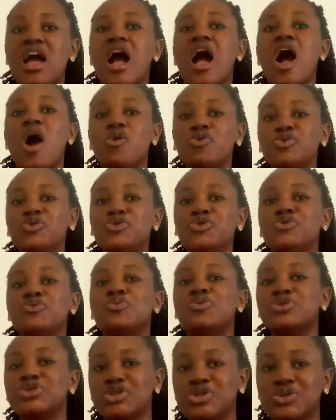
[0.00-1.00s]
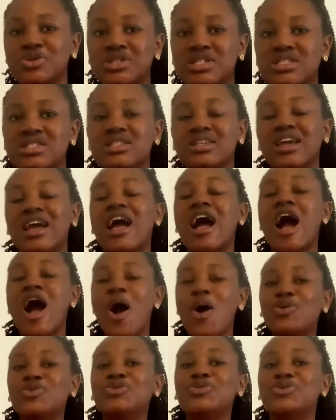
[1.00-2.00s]
How do you want your tea?
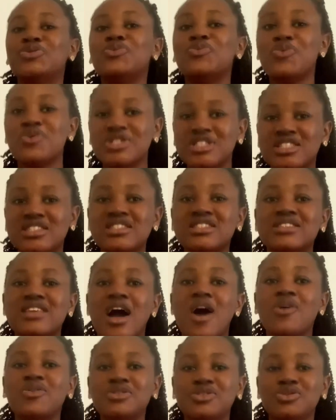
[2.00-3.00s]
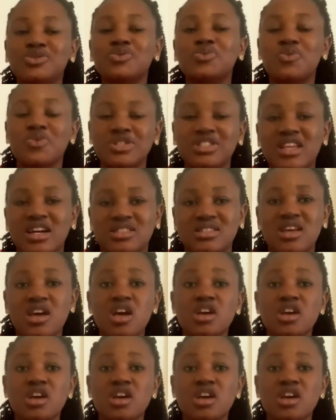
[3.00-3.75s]
How do you want this? How do you want that?